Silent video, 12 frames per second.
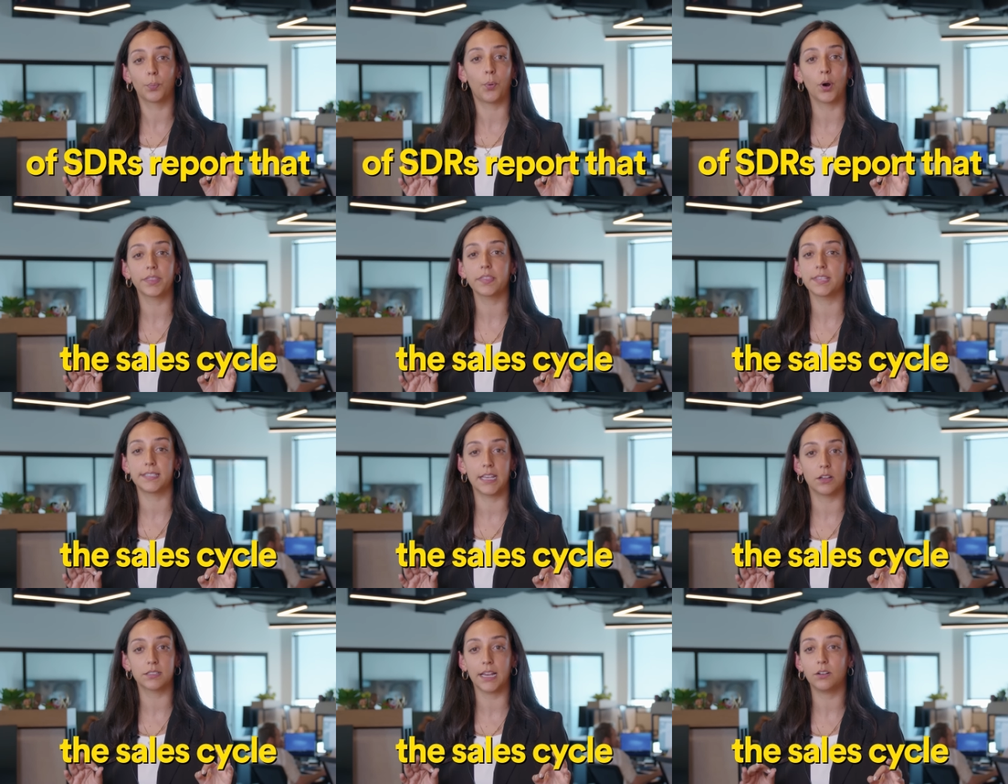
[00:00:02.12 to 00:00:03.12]
report that the
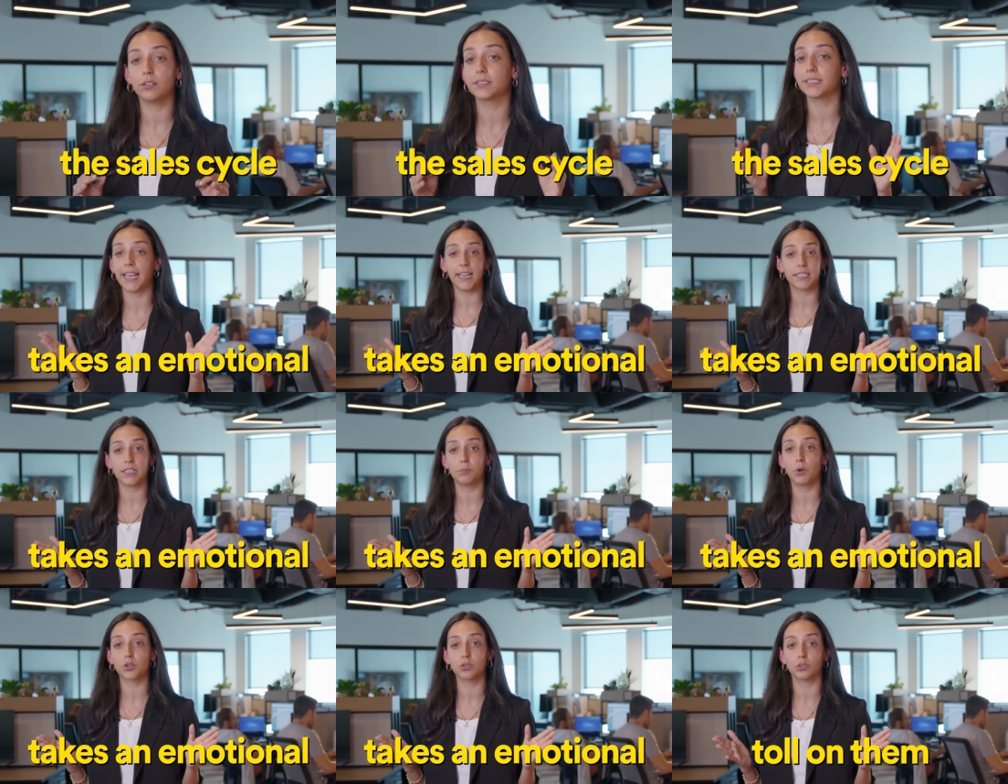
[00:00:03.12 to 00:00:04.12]
sales cycle takes an
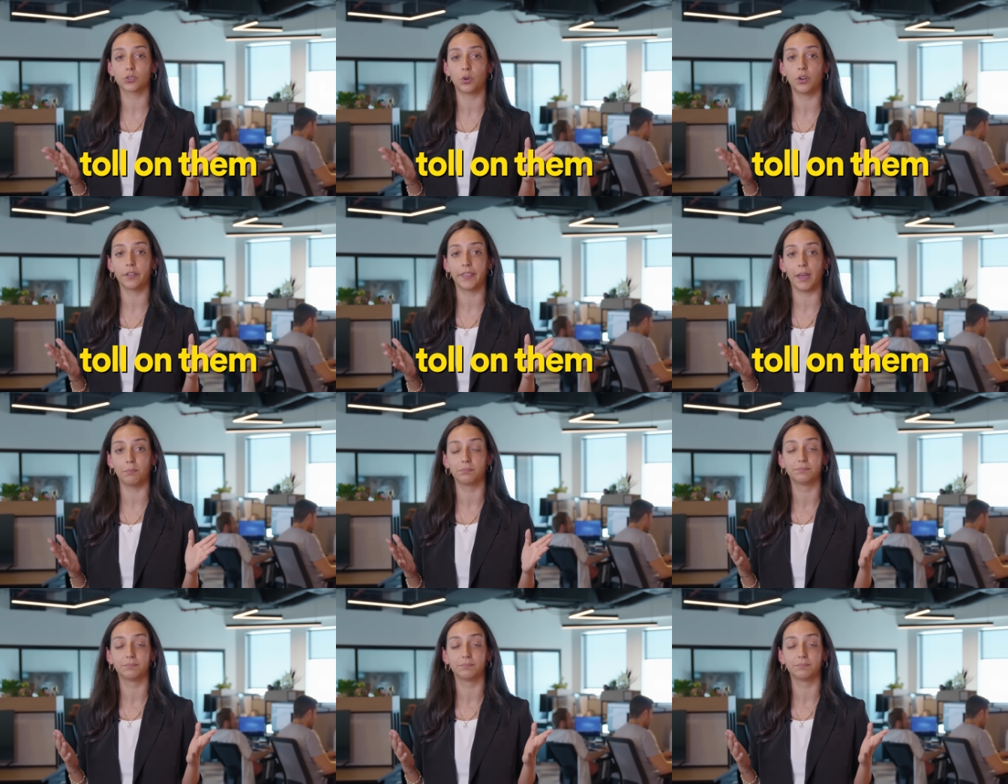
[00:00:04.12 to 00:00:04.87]
emotional toll on them.